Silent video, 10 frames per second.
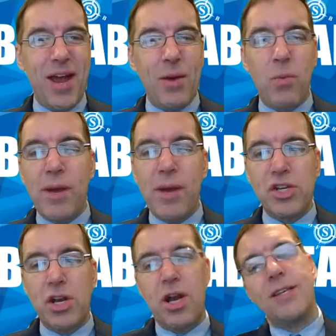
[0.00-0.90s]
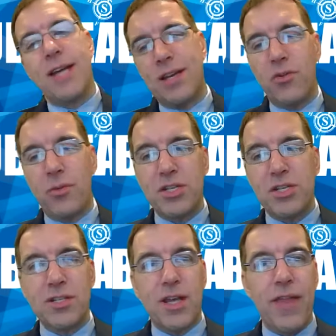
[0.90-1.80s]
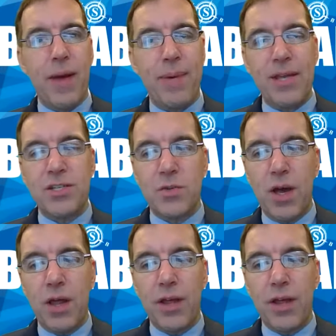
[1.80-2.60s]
great. And we'll make sure your contact information is on that page as well.